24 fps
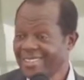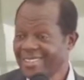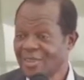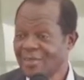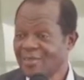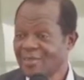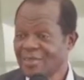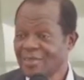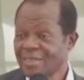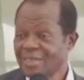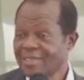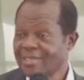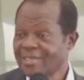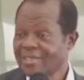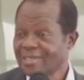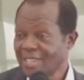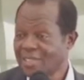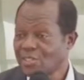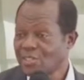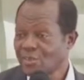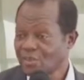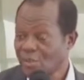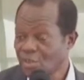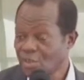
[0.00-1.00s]
in every
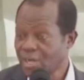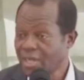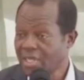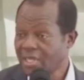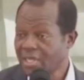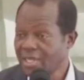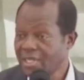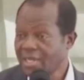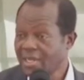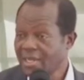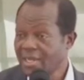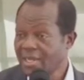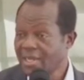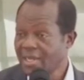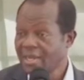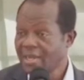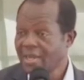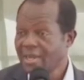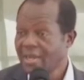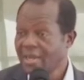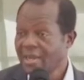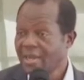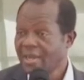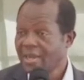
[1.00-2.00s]
sense of the word,
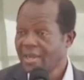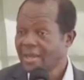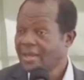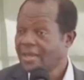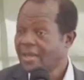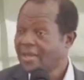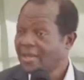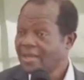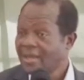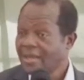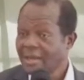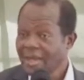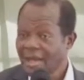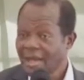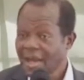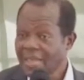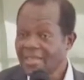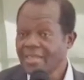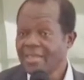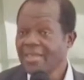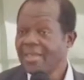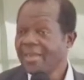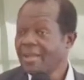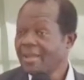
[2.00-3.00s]

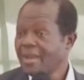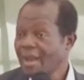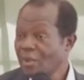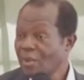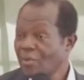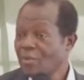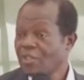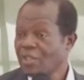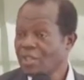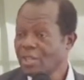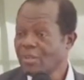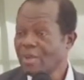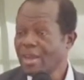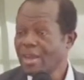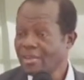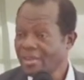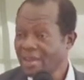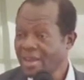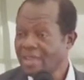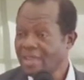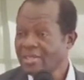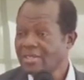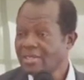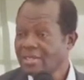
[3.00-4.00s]
I think I'm within
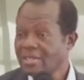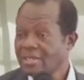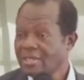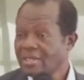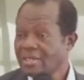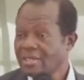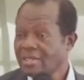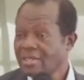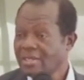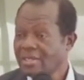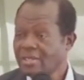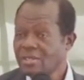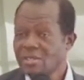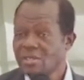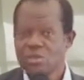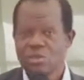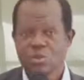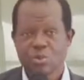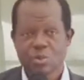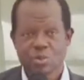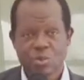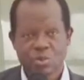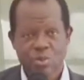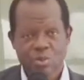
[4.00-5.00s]
my right
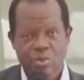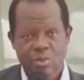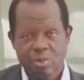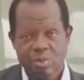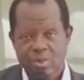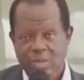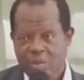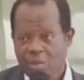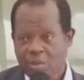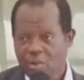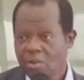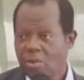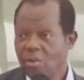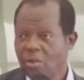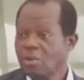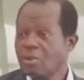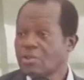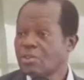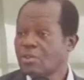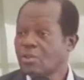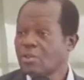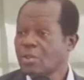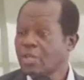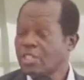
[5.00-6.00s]
to
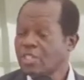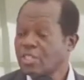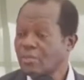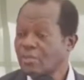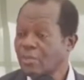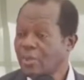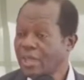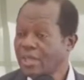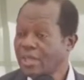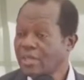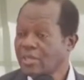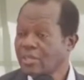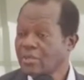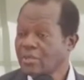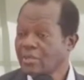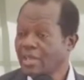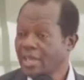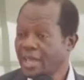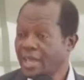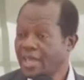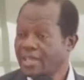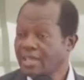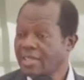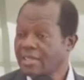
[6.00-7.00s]
also explain
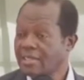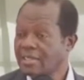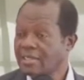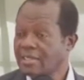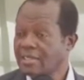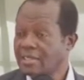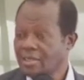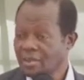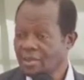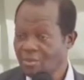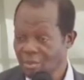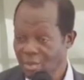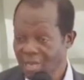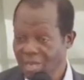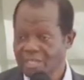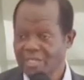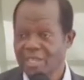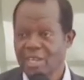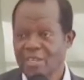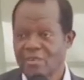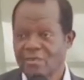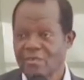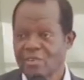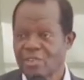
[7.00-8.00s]
to the Kenyans
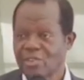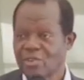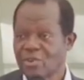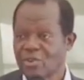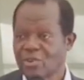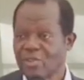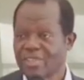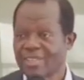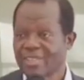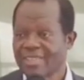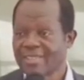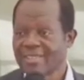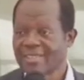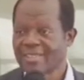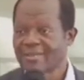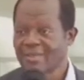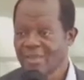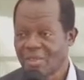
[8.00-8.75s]
my side of the story.